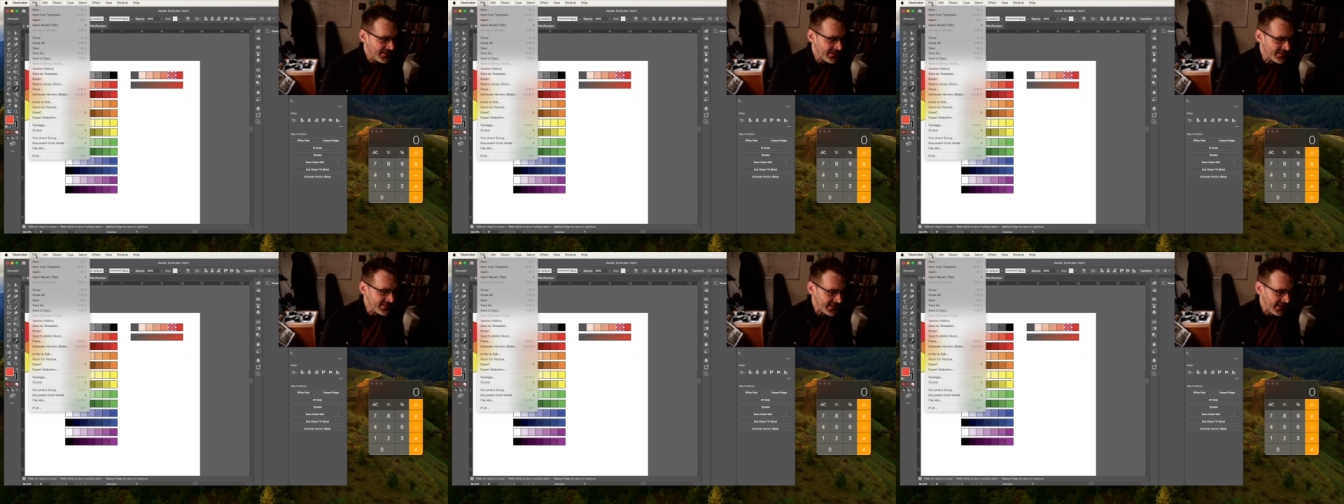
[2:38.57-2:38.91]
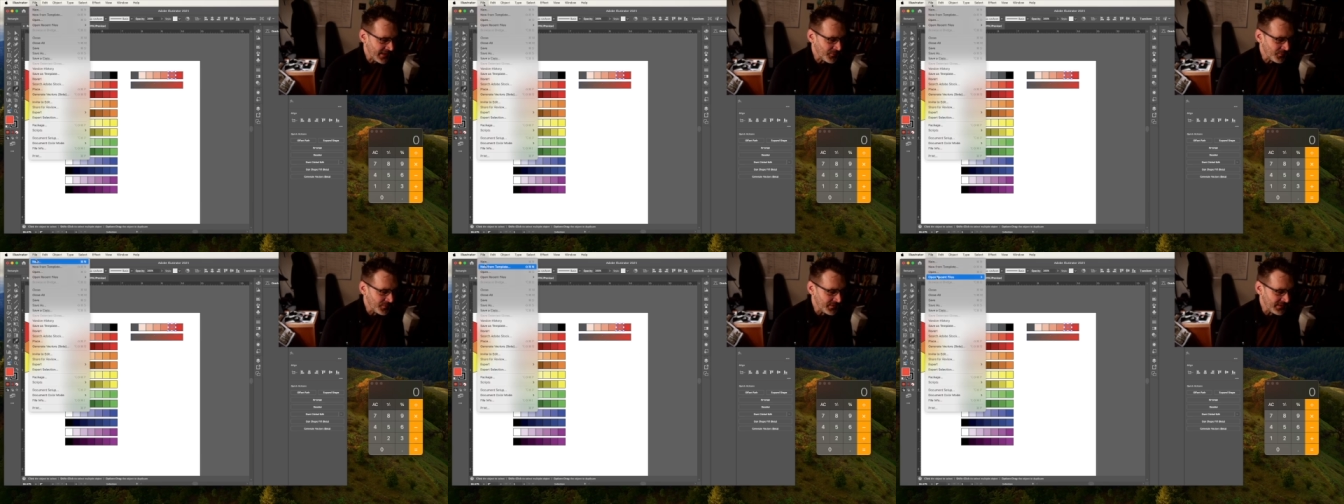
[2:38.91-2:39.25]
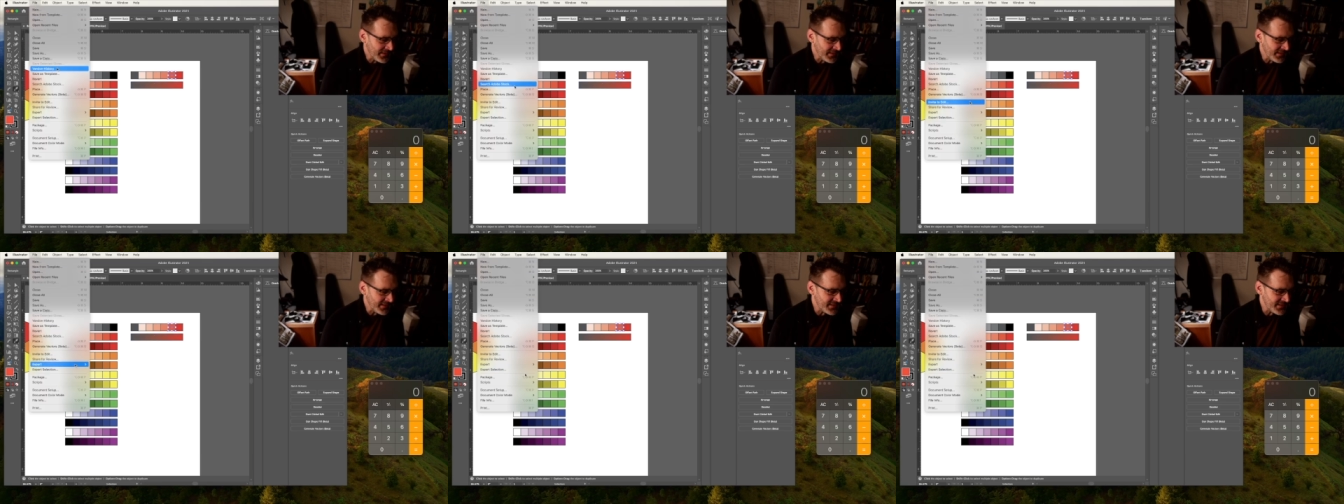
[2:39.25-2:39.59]
is I would
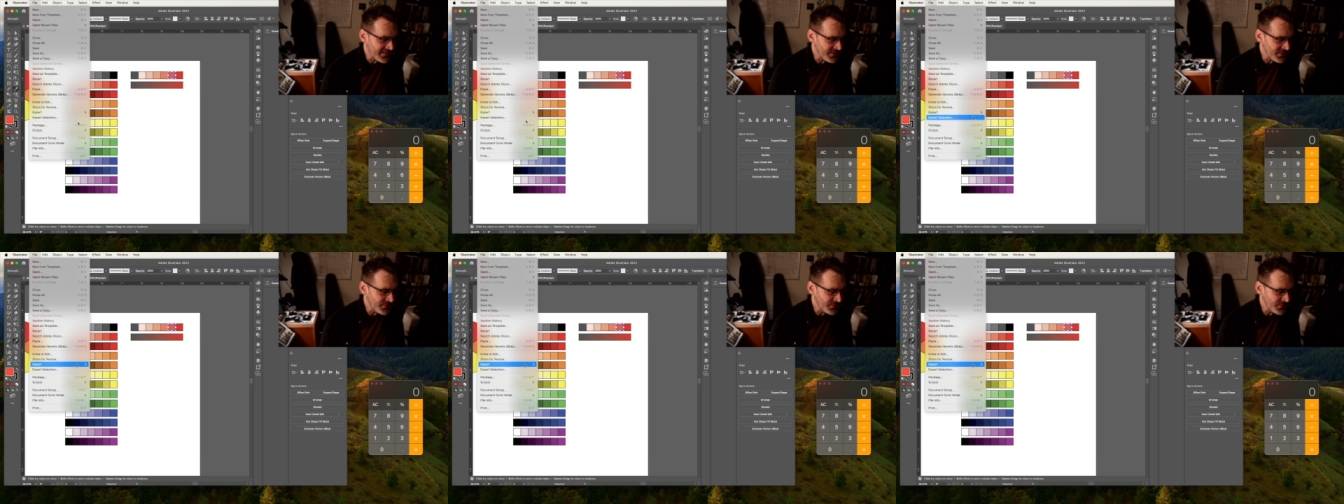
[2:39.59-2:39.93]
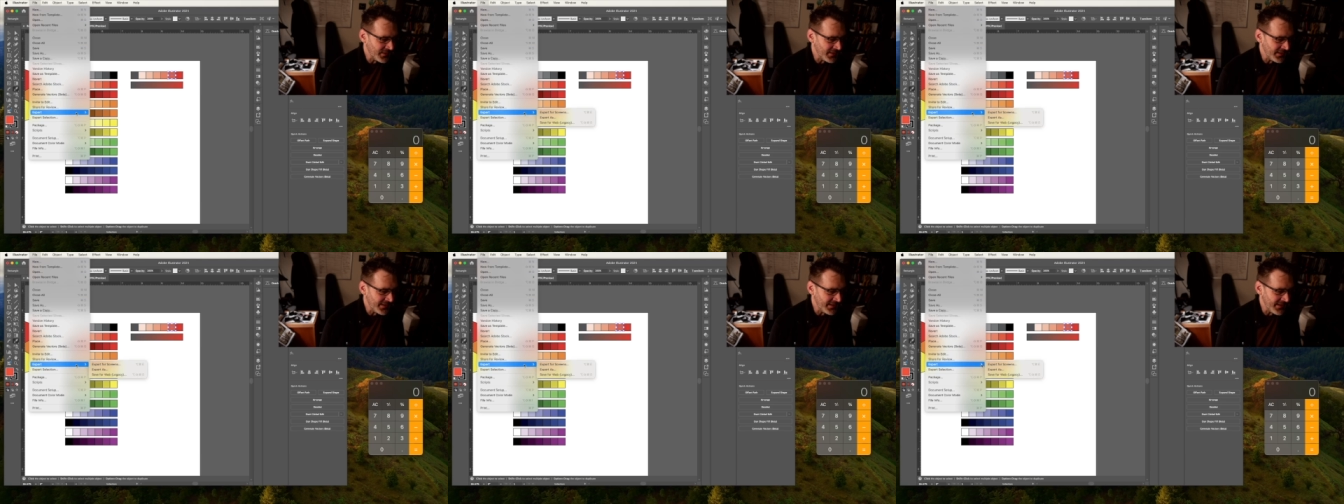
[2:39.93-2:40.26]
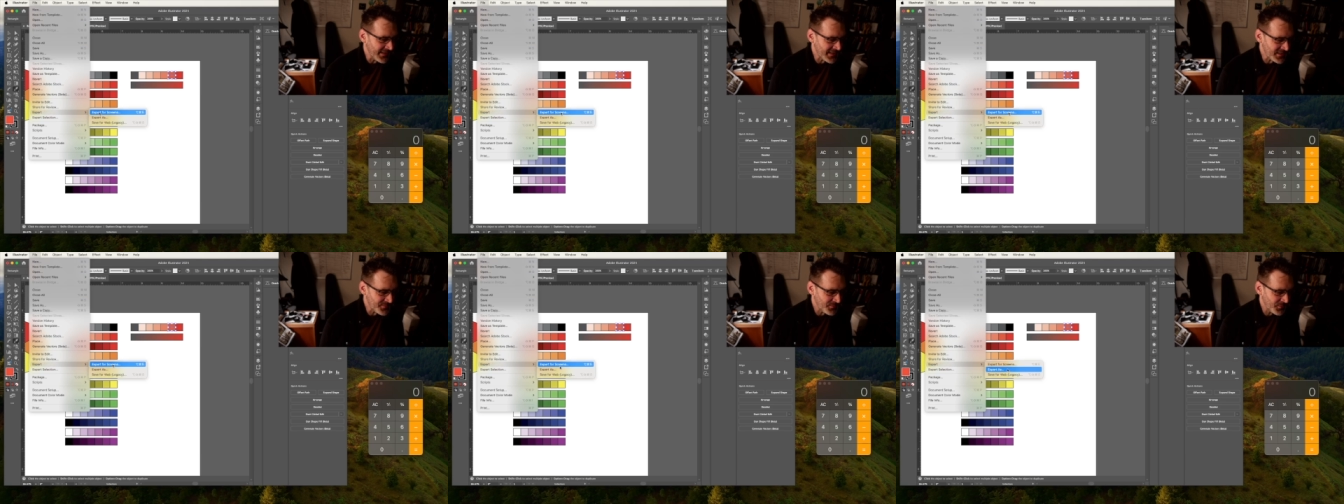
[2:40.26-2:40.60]
need to
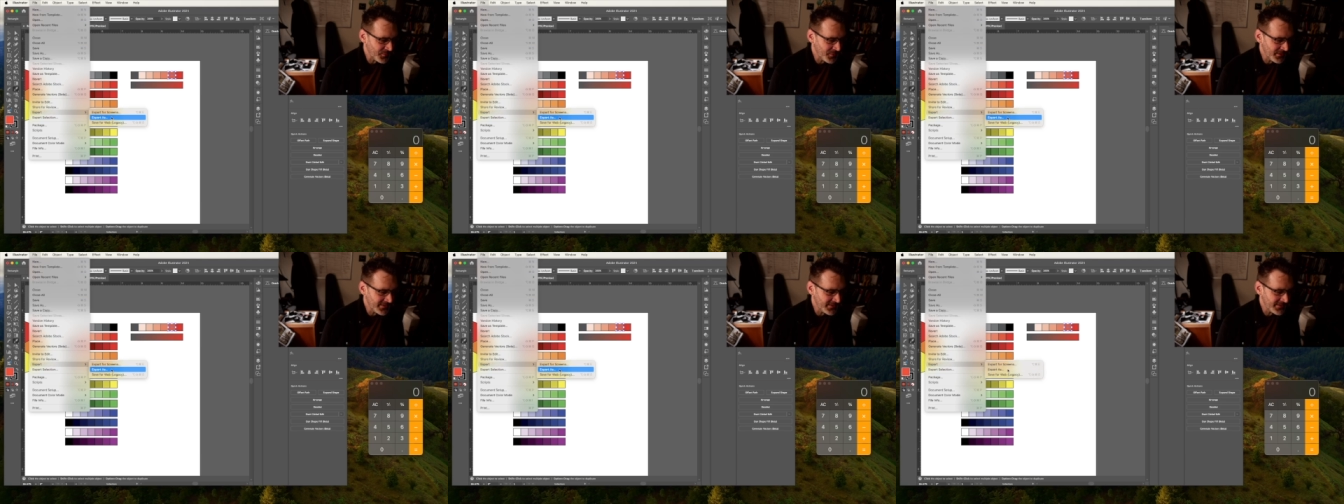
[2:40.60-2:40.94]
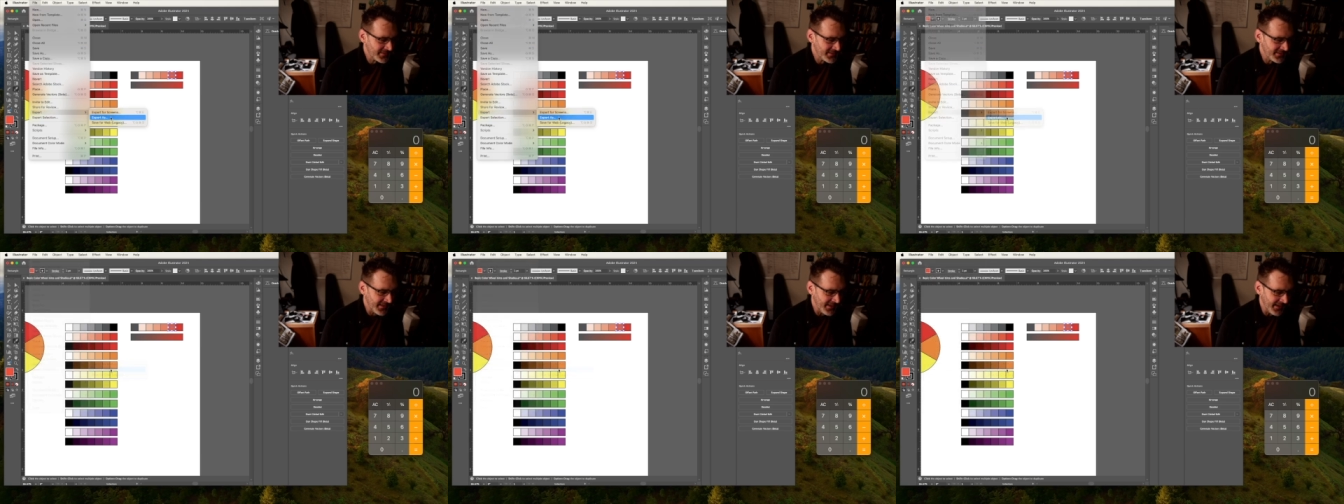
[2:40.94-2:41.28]
export